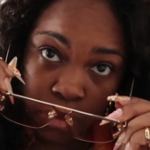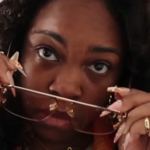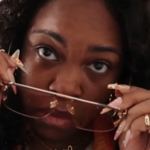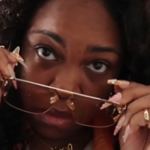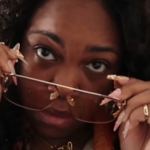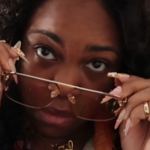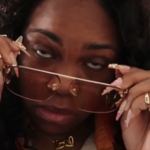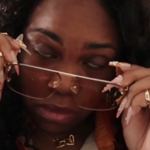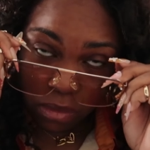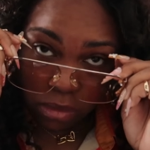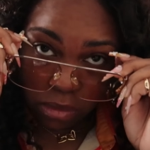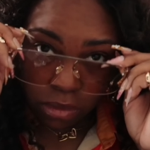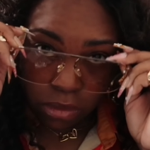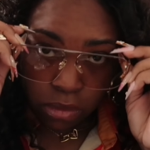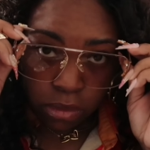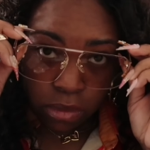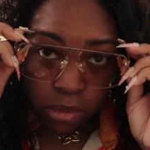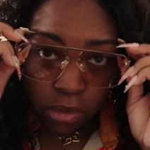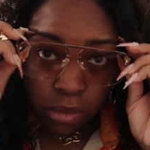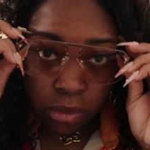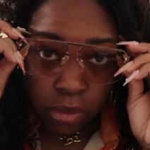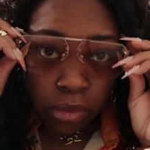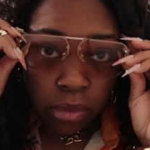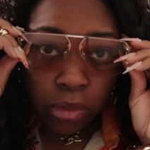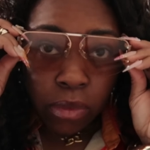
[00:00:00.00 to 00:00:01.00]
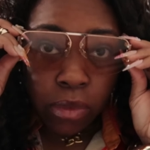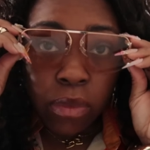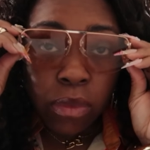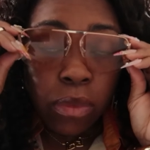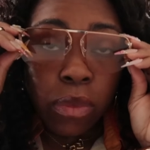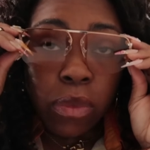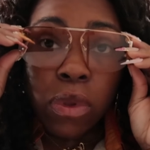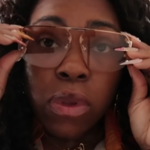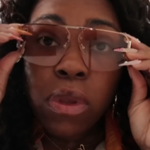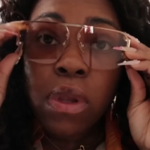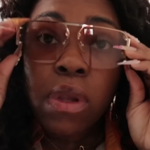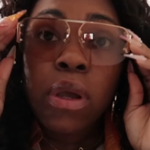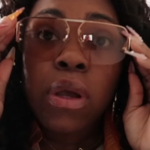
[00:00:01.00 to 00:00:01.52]
lashes on, don't know how I
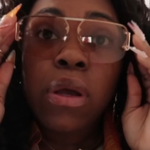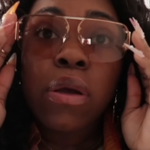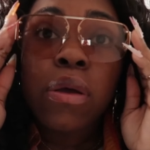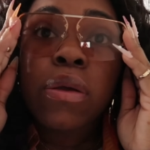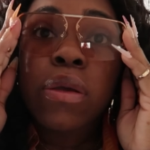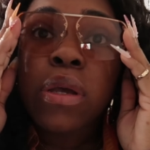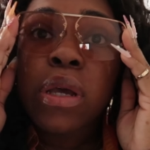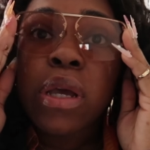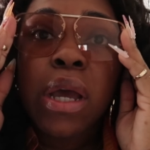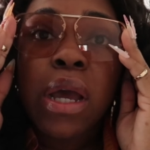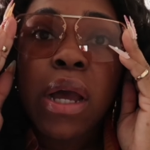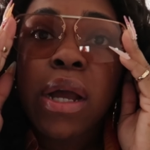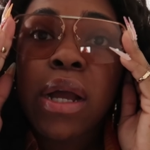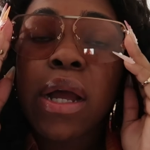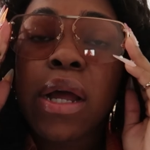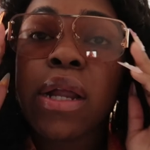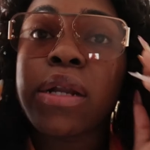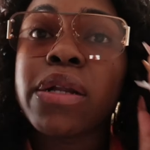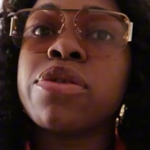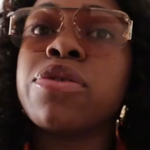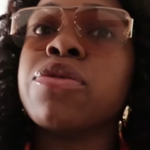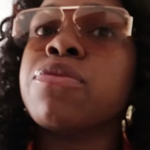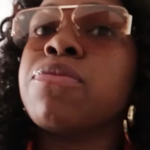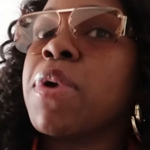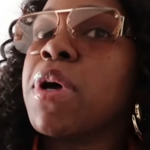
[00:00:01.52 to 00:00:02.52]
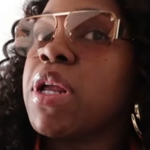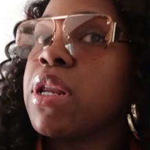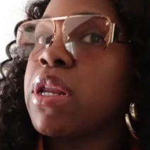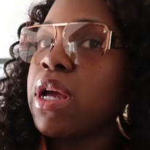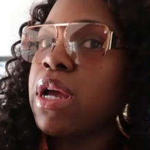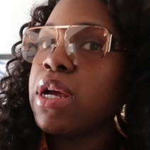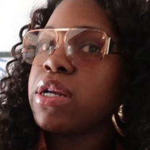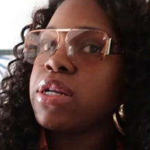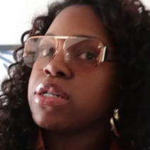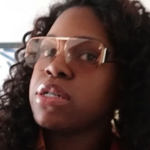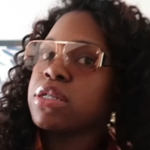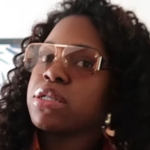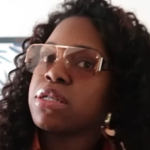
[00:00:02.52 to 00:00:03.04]
feel about these. Oh, yeah, I gotta do my
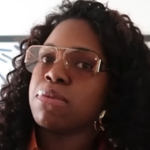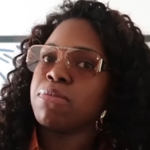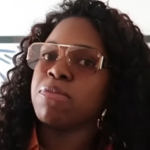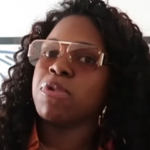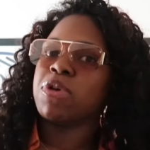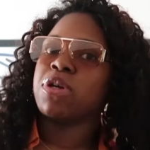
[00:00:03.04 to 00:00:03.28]
lashes. I